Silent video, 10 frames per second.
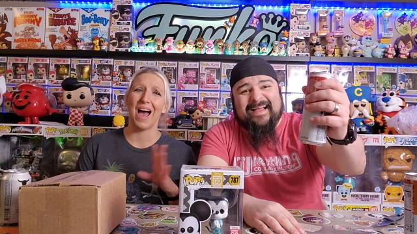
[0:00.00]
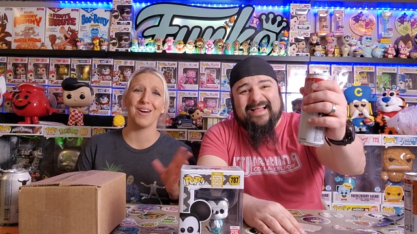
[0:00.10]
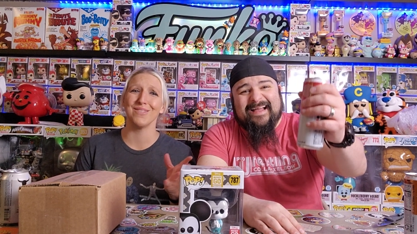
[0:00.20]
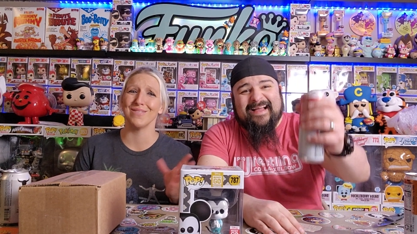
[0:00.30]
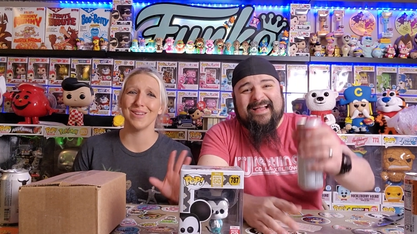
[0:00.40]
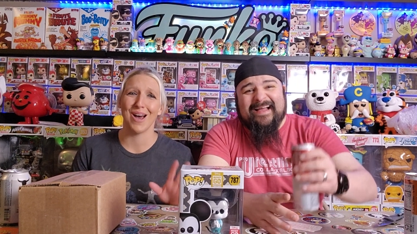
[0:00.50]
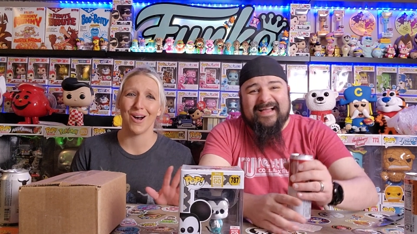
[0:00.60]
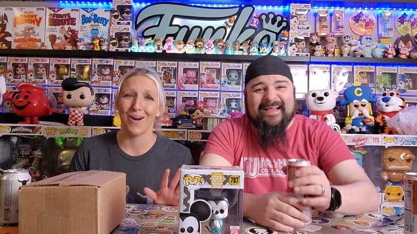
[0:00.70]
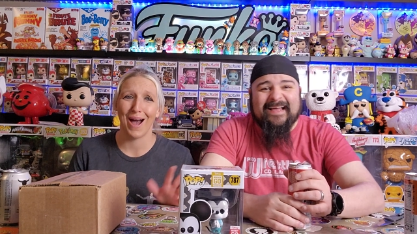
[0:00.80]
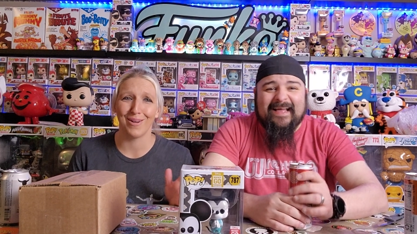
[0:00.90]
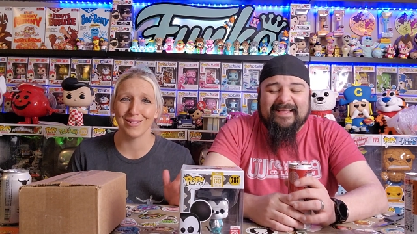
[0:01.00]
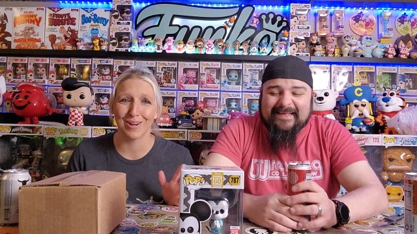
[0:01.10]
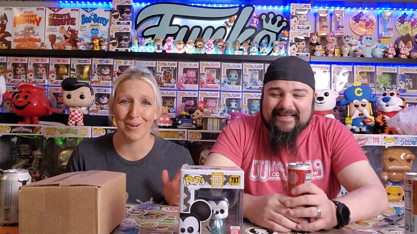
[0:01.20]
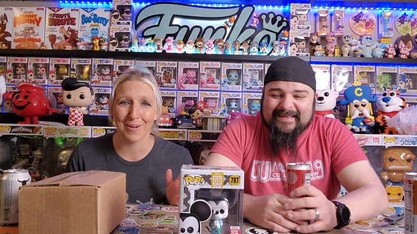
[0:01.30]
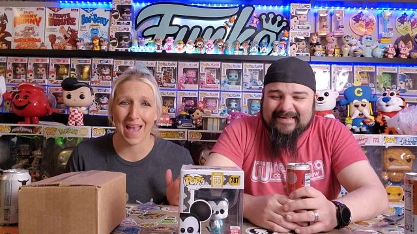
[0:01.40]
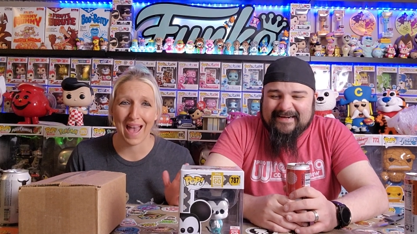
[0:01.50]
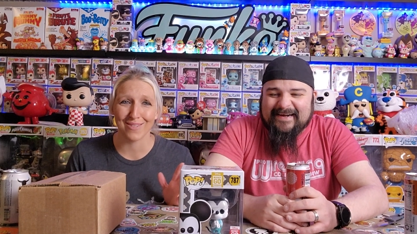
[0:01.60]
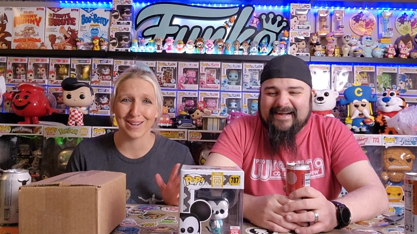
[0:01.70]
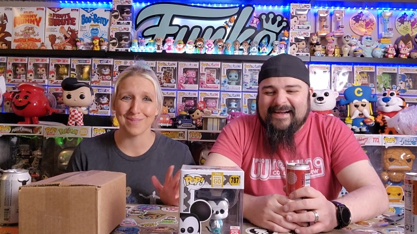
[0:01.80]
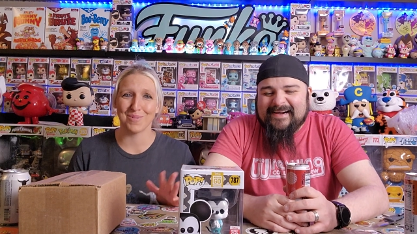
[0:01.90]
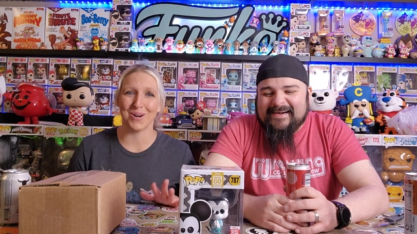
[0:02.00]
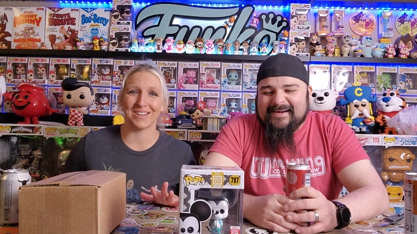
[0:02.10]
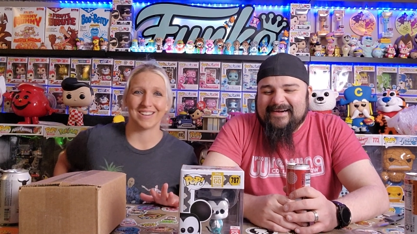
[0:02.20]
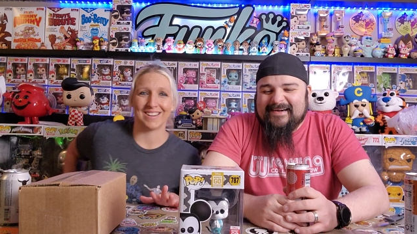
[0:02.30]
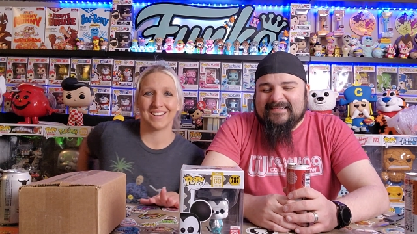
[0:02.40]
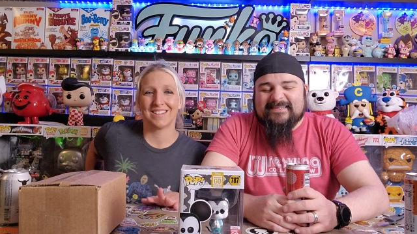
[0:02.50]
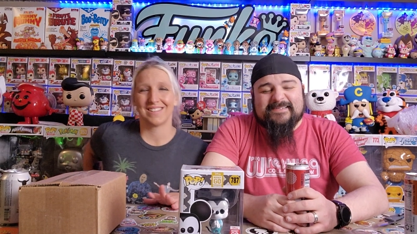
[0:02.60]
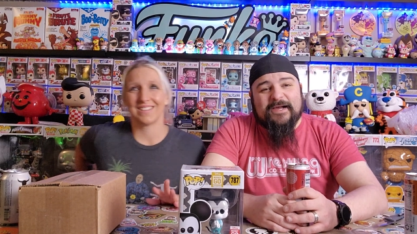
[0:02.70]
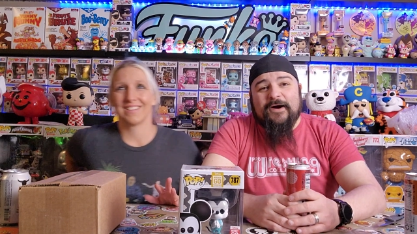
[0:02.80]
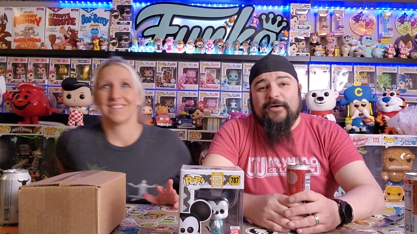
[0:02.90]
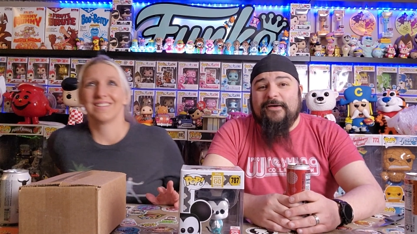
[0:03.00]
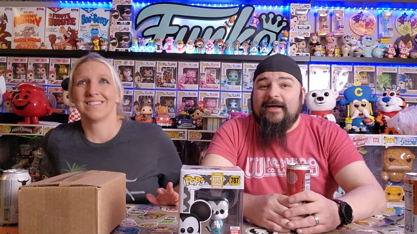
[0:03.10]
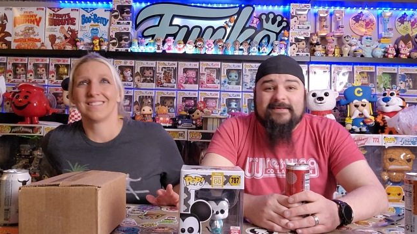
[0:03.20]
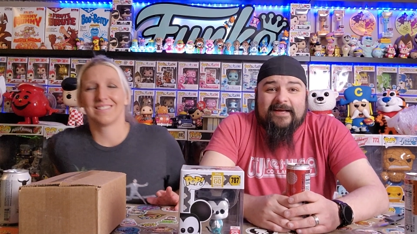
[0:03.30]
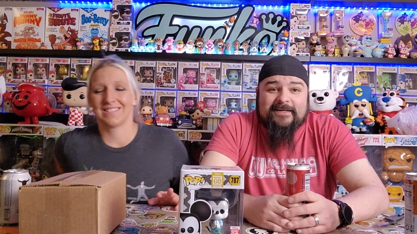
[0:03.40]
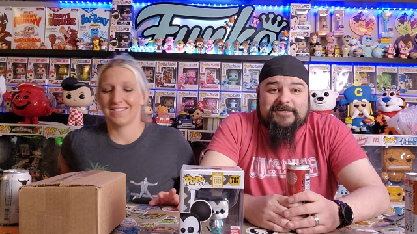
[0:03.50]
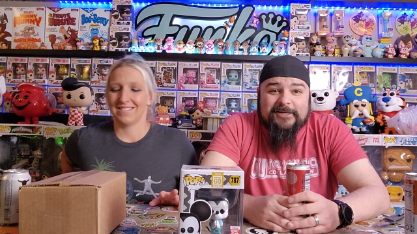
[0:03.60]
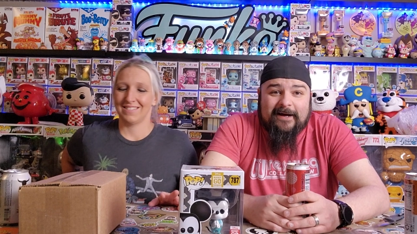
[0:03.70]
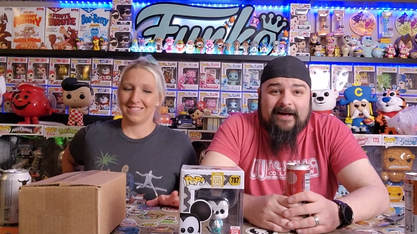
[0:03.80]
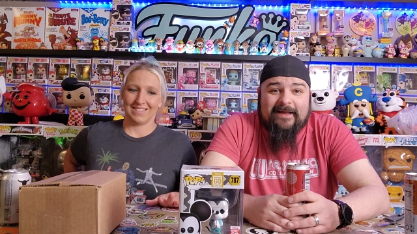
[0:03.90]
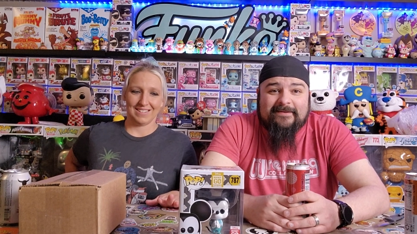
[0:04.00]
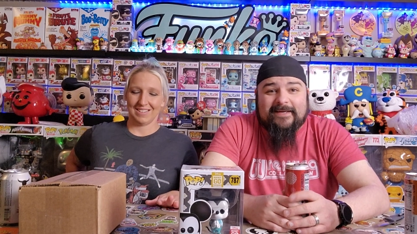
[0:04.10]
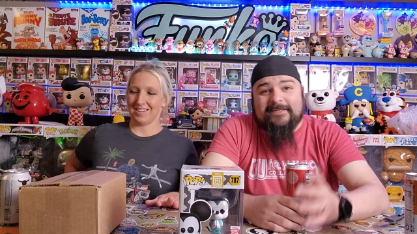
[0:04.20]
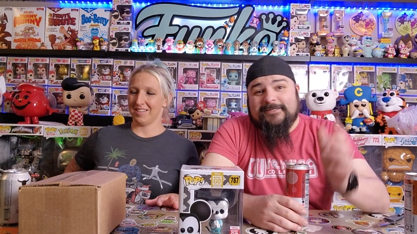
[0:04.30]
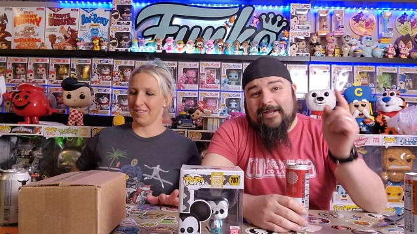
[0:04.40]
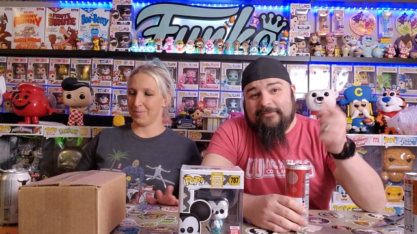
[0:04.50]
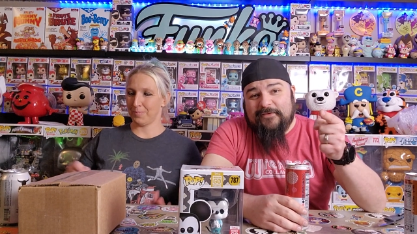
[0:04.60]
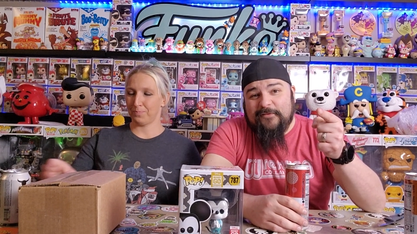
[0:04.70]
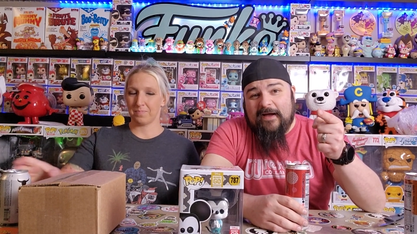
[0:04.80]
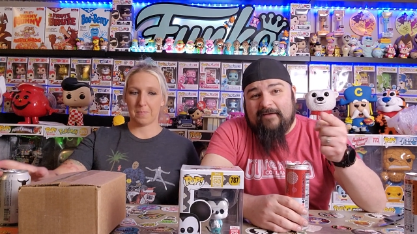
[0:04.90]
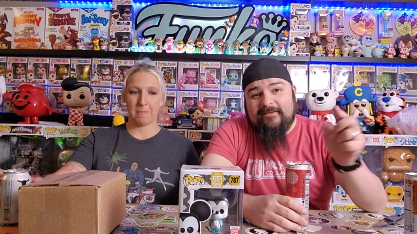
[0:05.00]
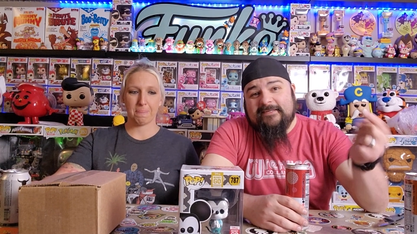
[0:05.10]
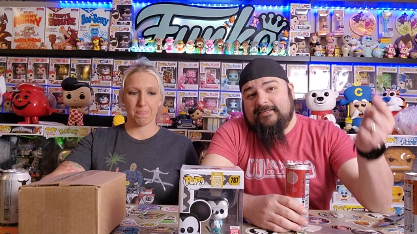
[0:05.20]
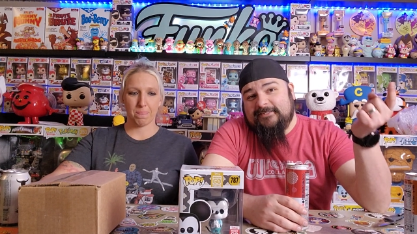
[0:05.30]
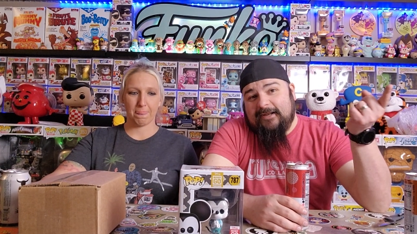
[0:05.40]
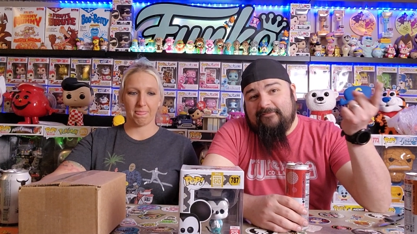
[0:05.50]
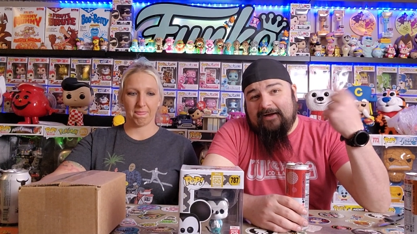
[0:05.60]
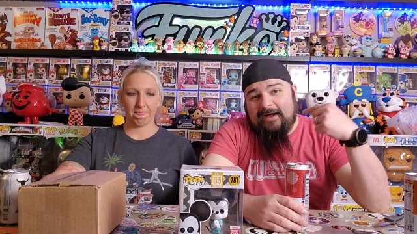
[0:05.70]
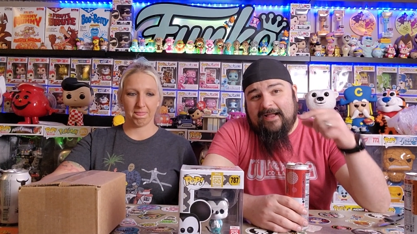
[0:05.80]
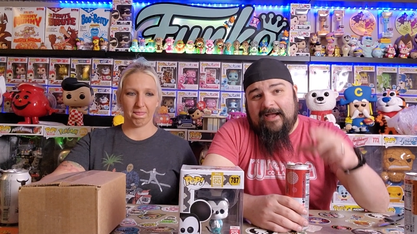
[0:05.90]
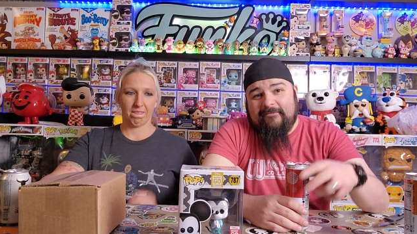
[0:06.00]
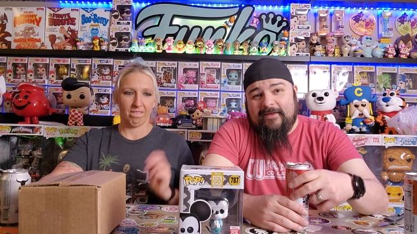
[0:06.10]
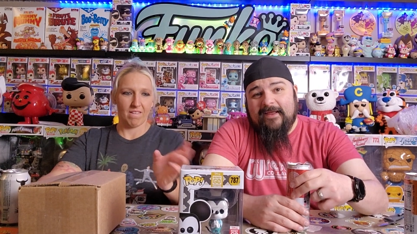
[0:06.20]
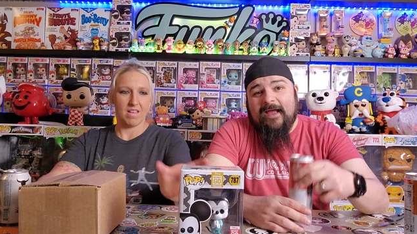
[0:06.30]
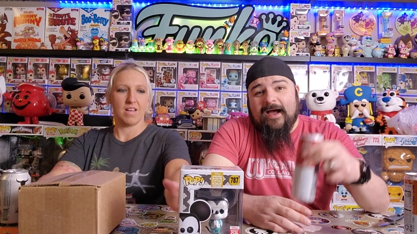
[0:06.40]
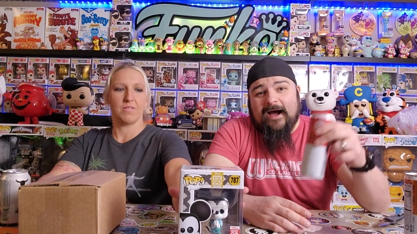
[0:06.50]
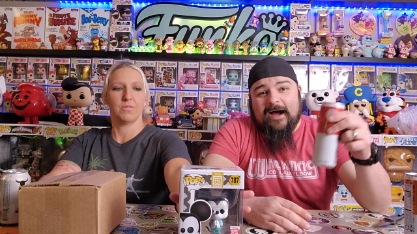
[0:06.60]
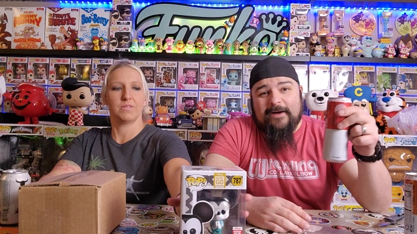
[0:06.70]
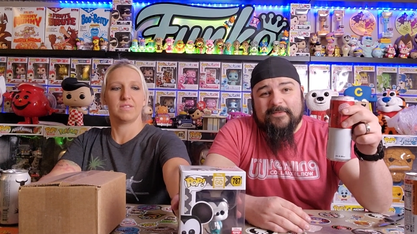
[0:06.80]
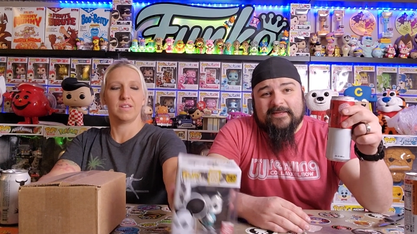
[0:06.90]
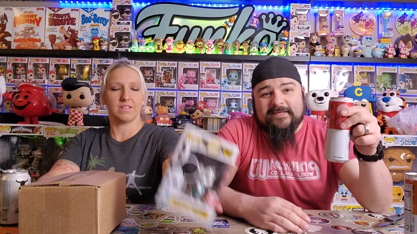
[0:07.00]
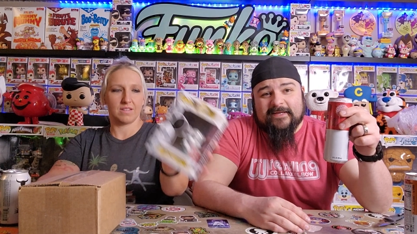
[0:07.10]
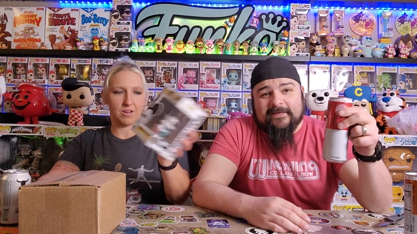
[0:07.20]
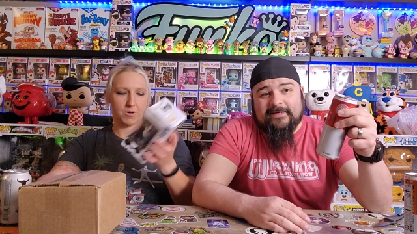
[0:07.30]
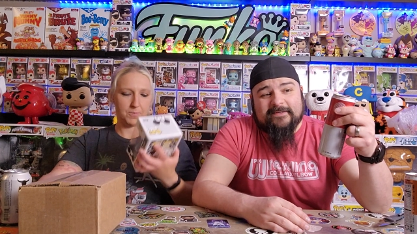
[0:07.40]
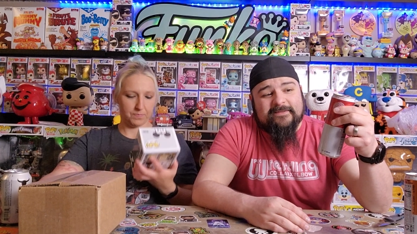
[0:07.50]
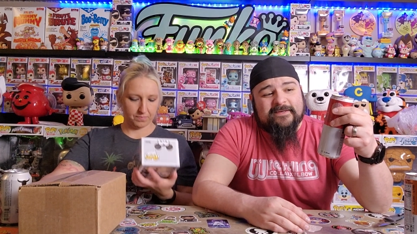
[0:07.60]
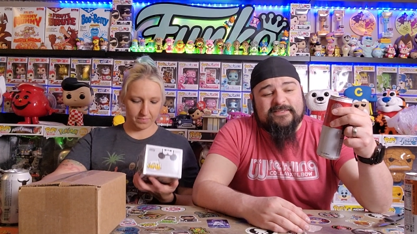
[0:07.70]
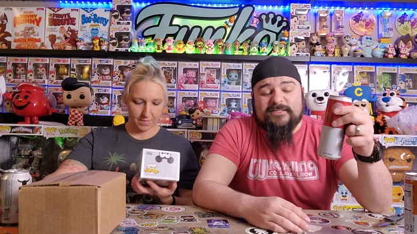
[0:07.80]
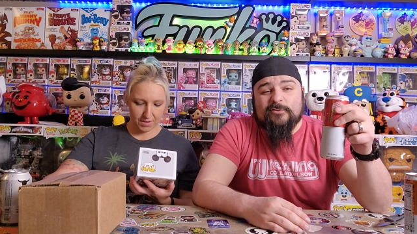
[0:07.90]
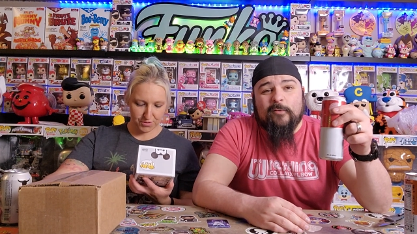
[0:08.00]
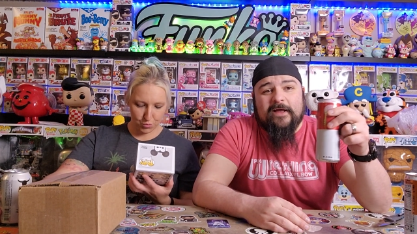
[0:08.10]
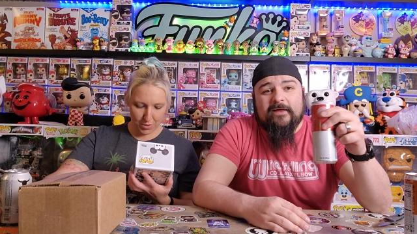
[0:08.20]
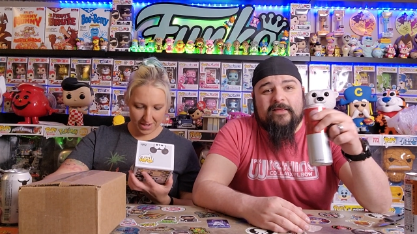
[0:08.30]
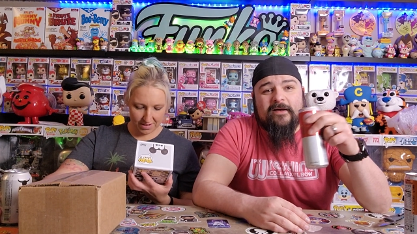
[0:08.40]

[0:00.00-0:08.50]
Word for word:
Speaker 1: I don't even know. I don't know what we have anymore.
Speaker 2: So go ahead and take a shot. Take a shot if you have it. Take a shot if I have it. I'm gonna take a, a, swig, a swig of